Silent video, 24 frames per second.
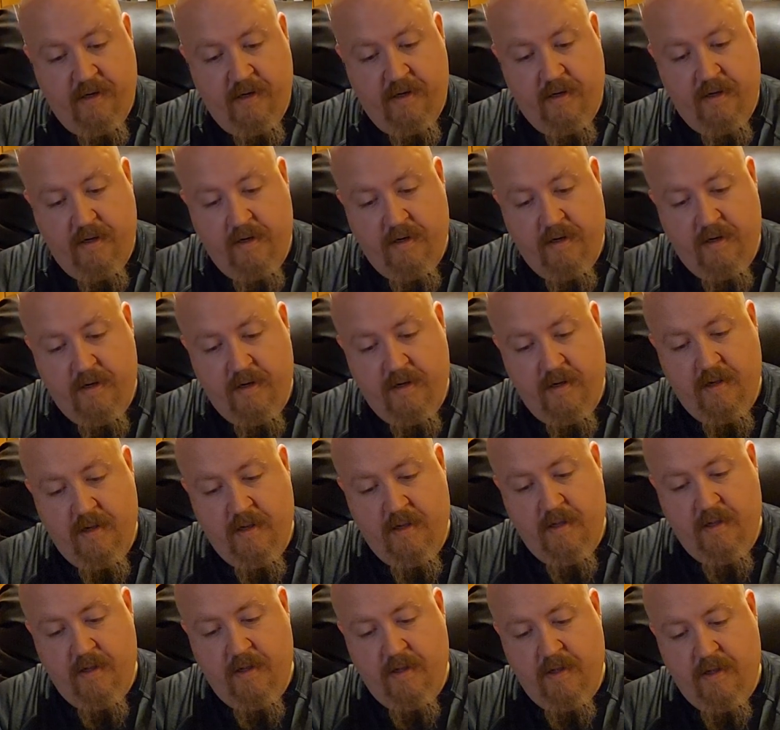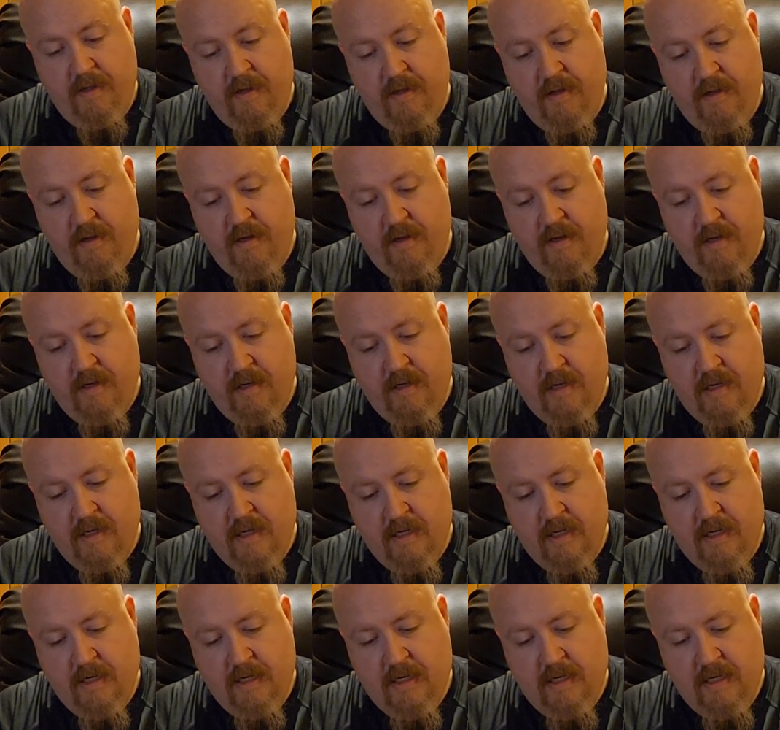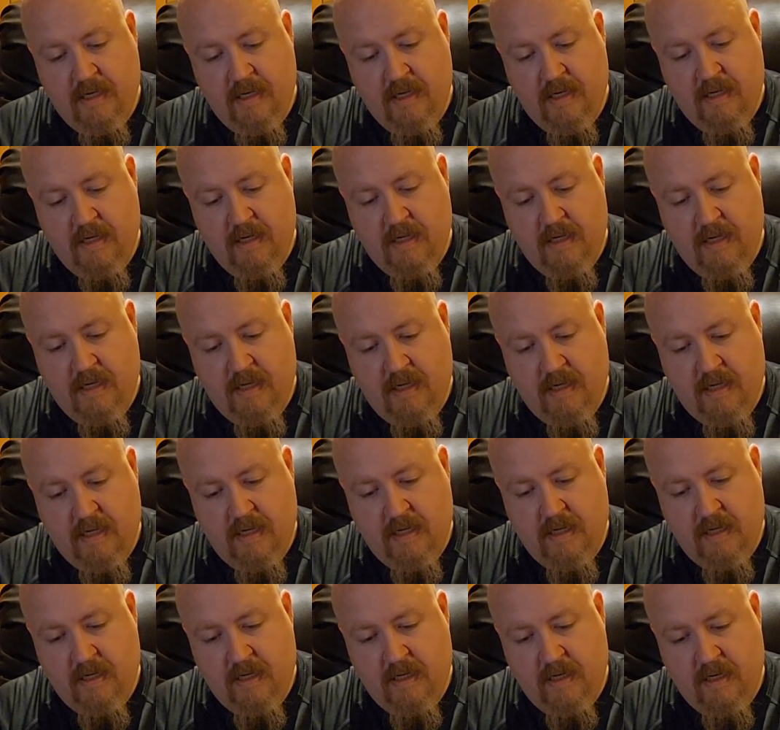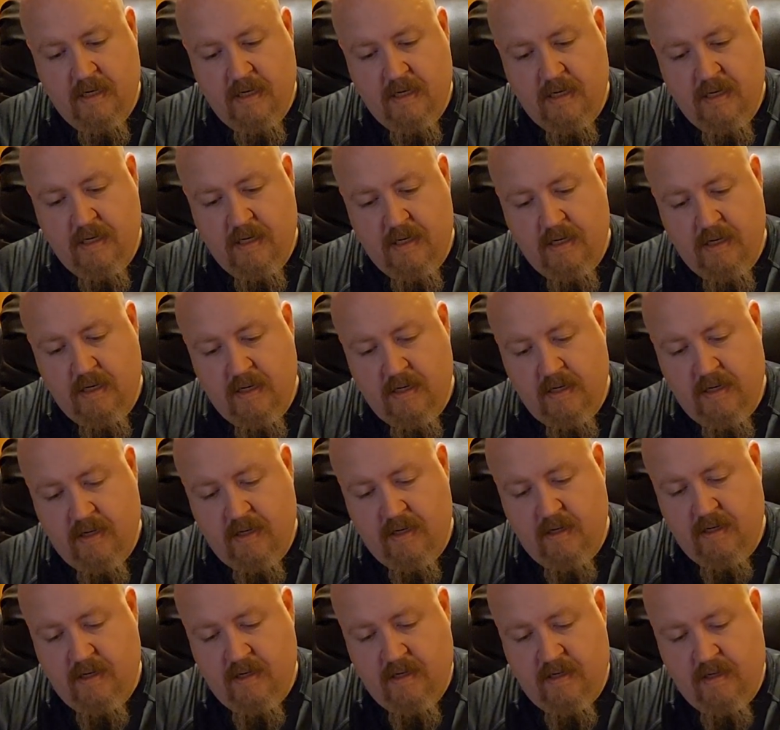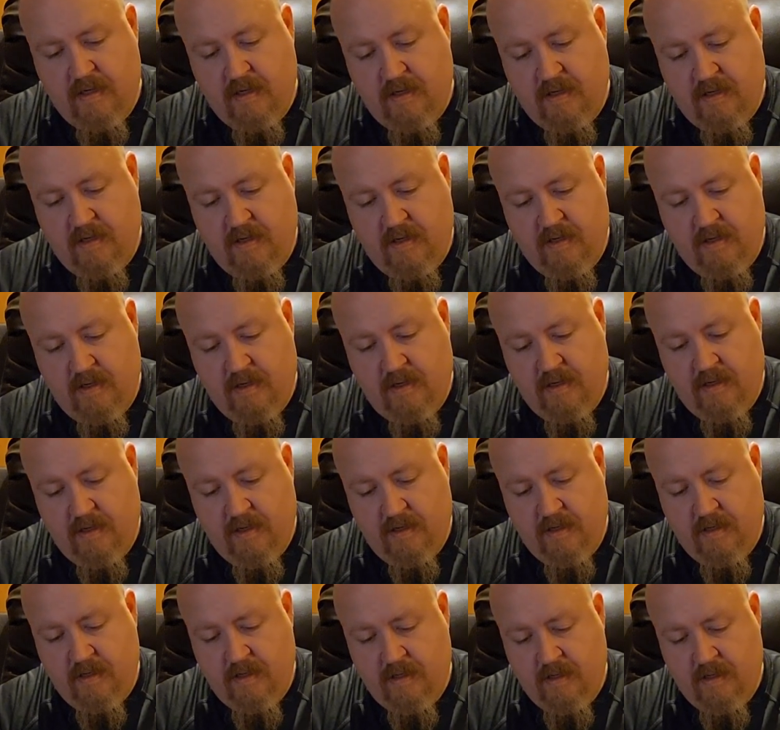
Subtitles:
(silence)